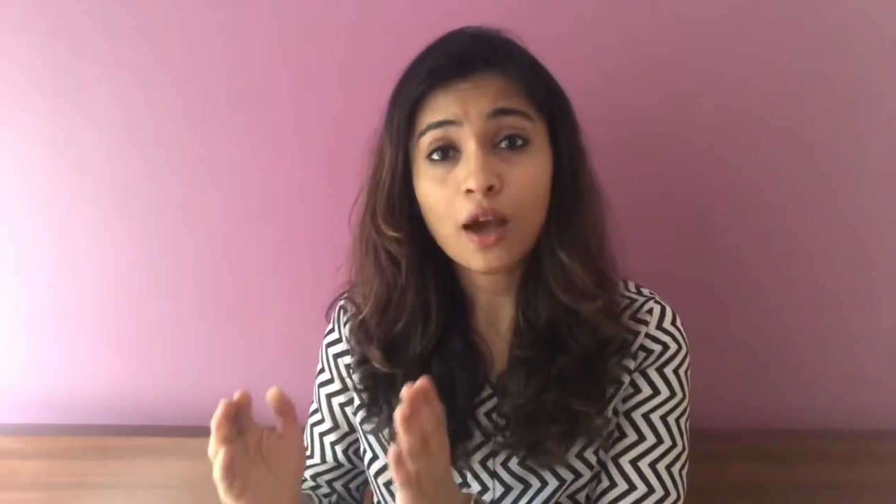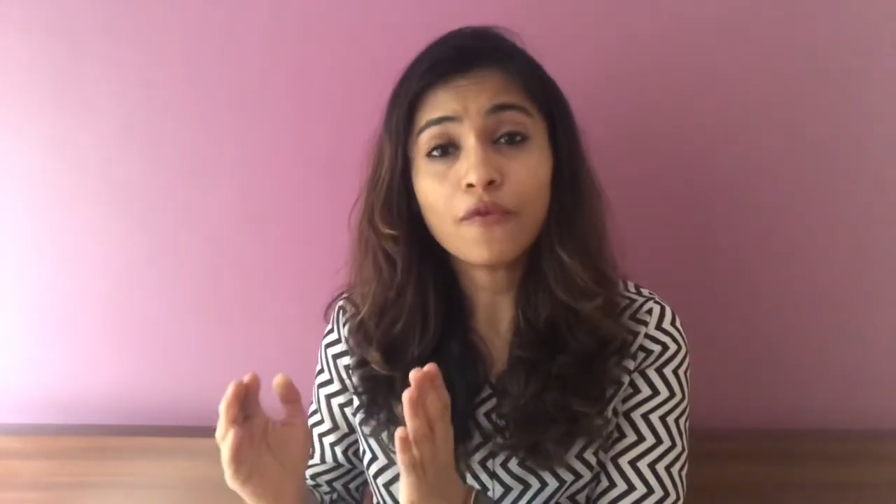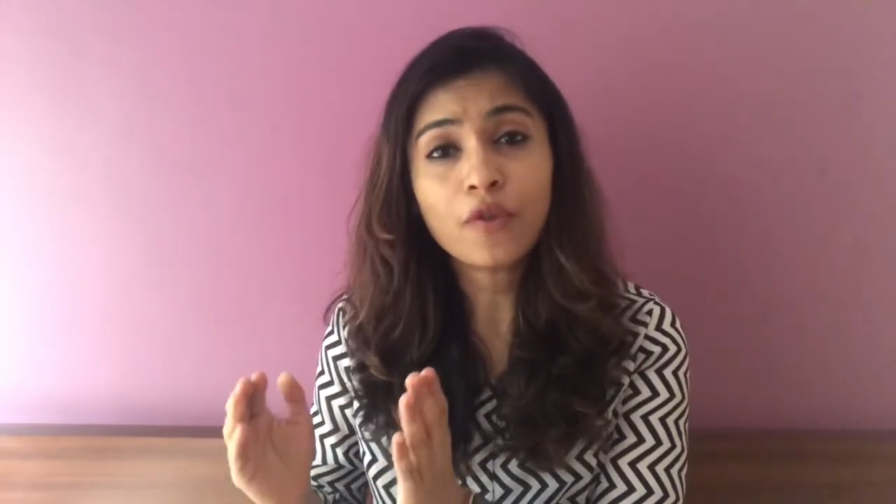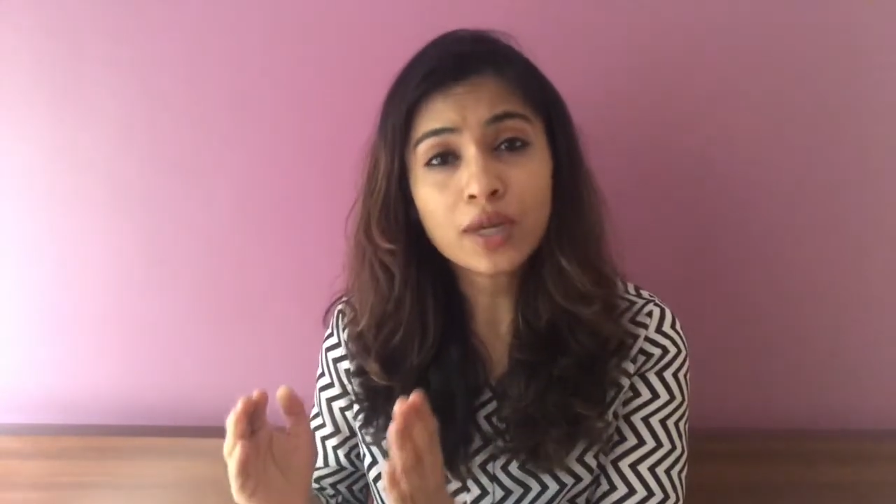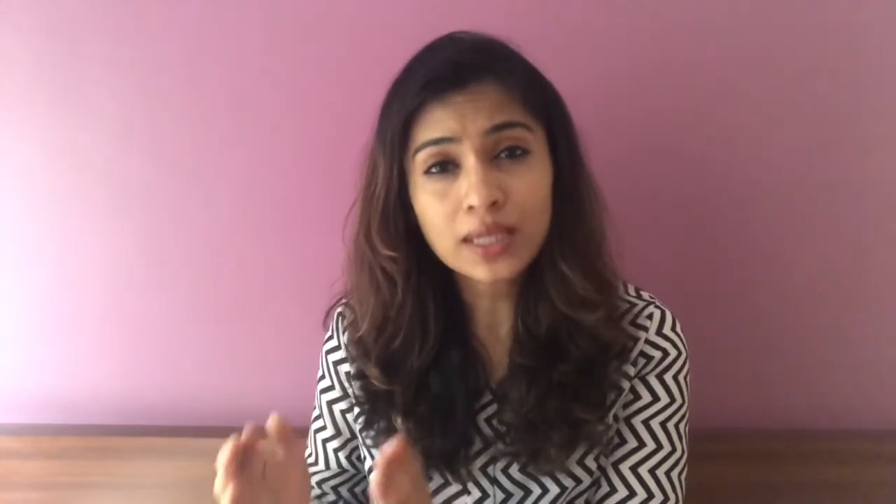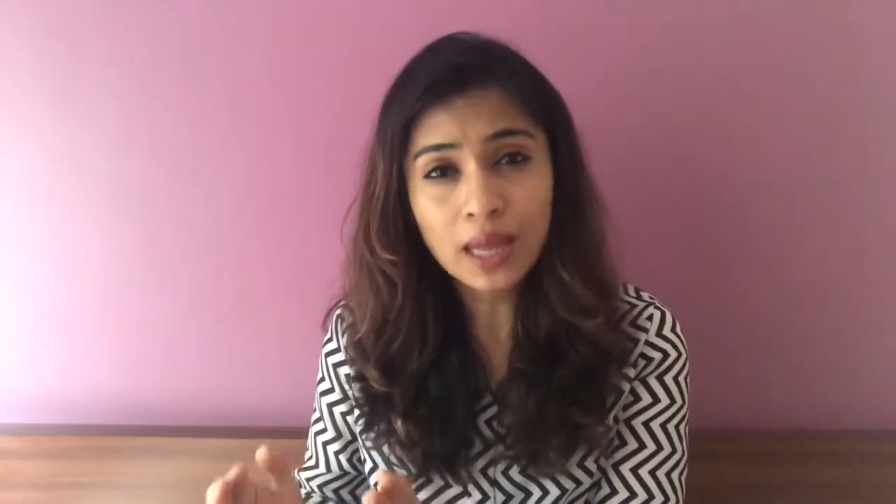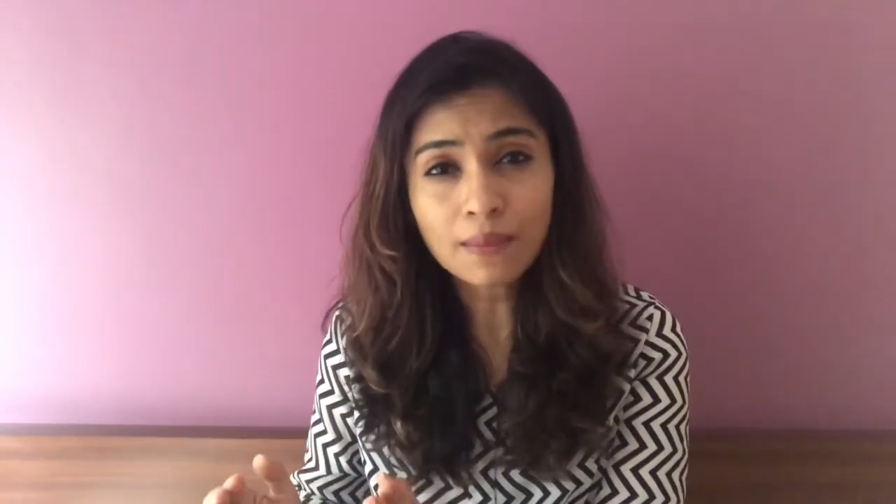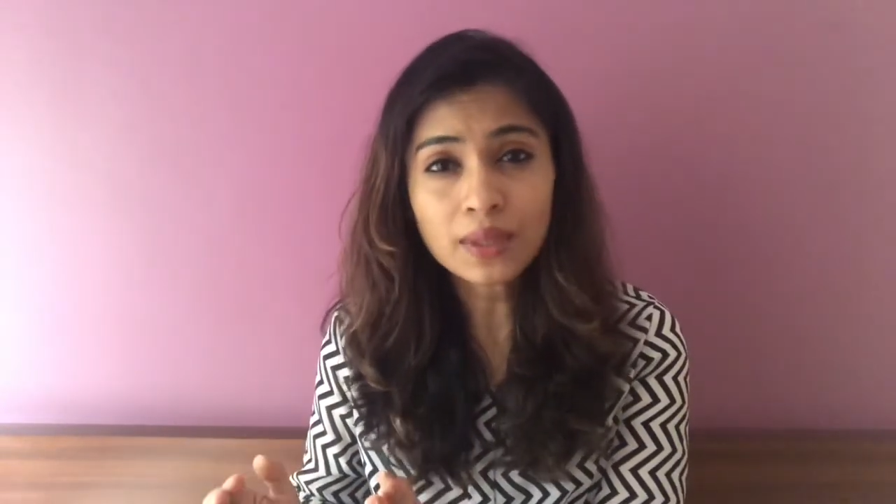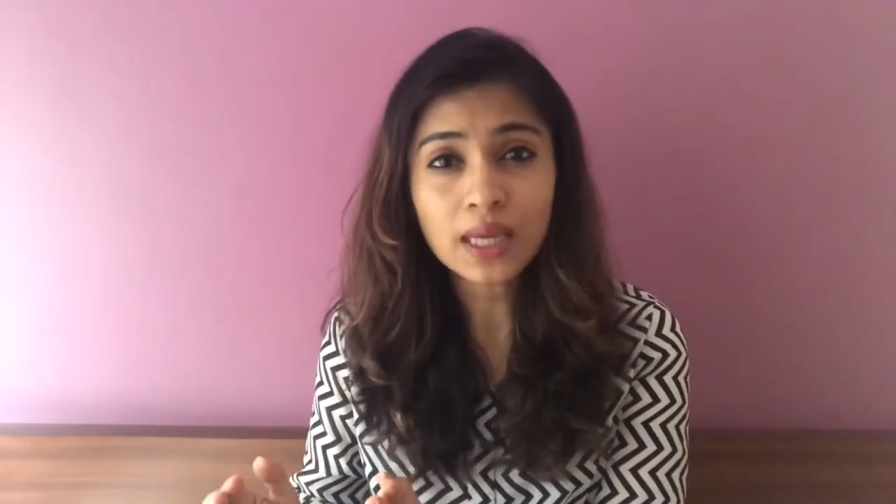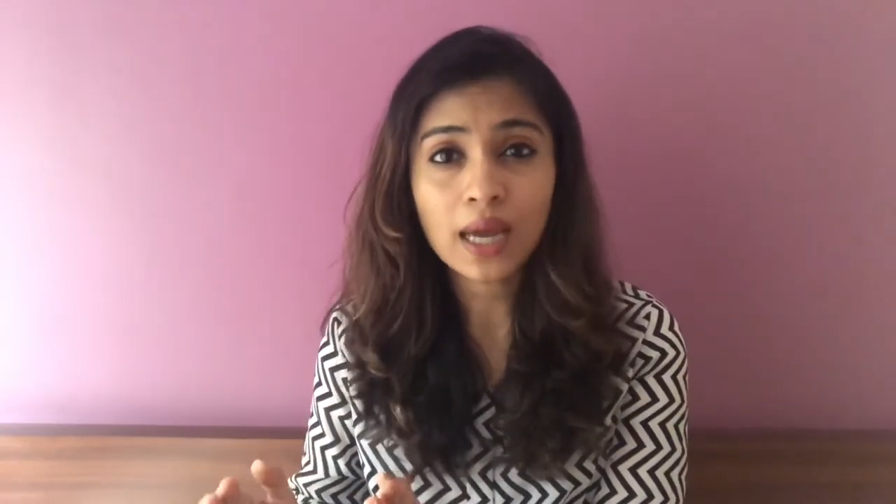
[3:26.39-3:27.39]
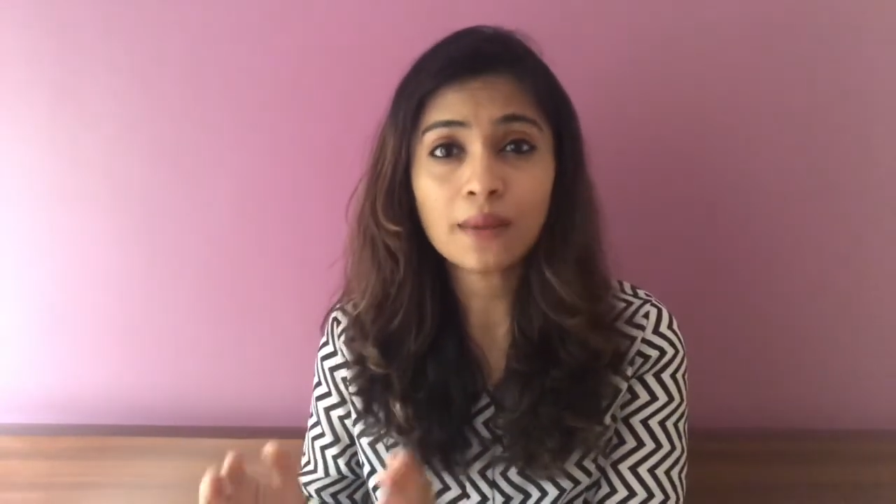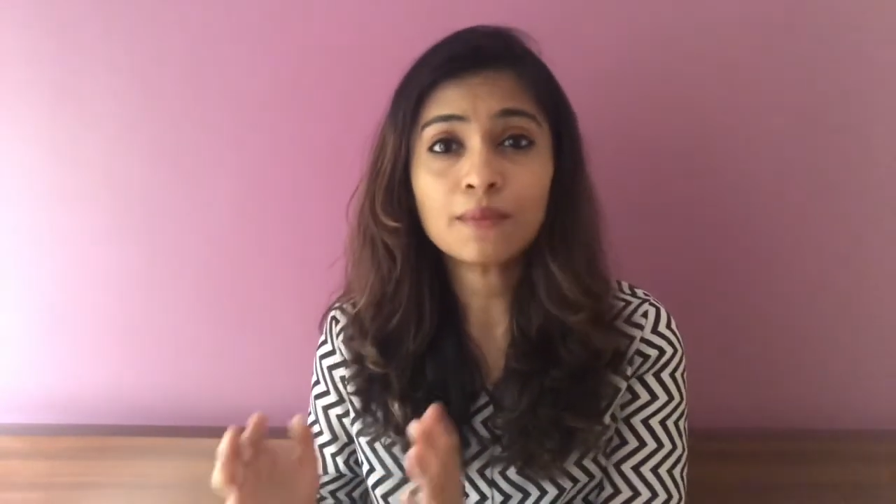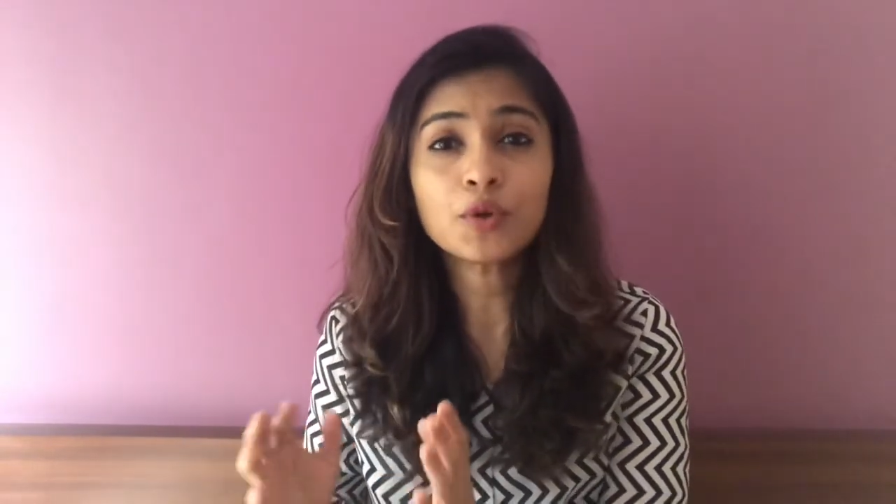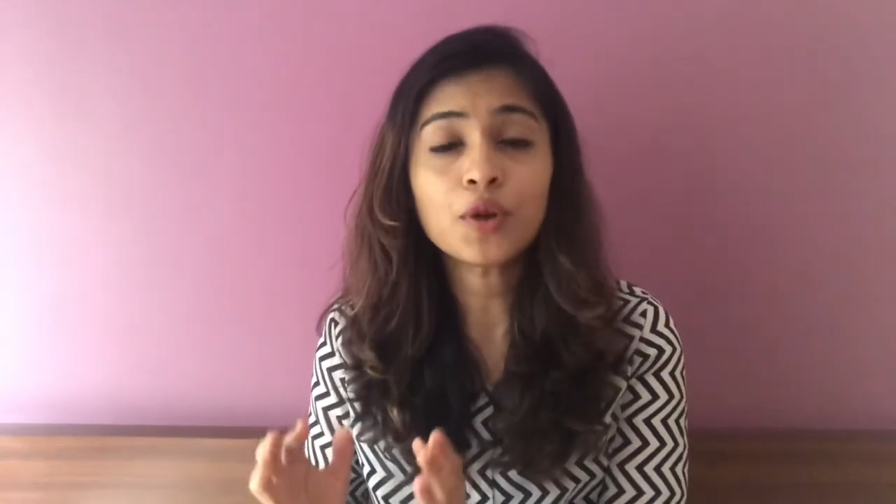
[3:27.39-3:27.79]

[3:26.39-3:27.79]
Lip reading: for some time to